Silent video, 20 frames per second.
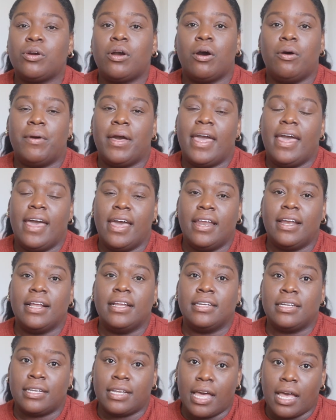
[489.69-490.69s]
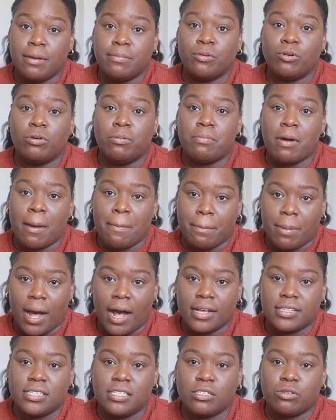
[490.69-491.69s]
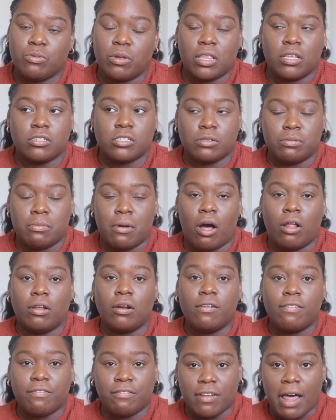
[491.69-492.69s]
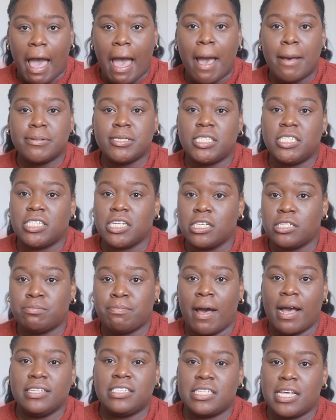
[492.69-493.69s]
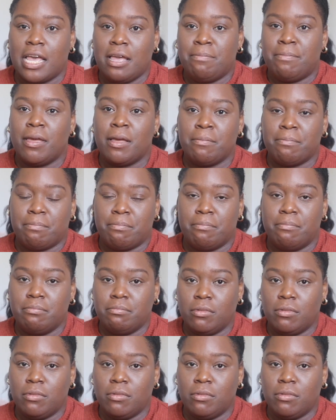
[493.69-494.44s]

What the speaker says: go ahead and label my boxes with the smaller flaps just by taping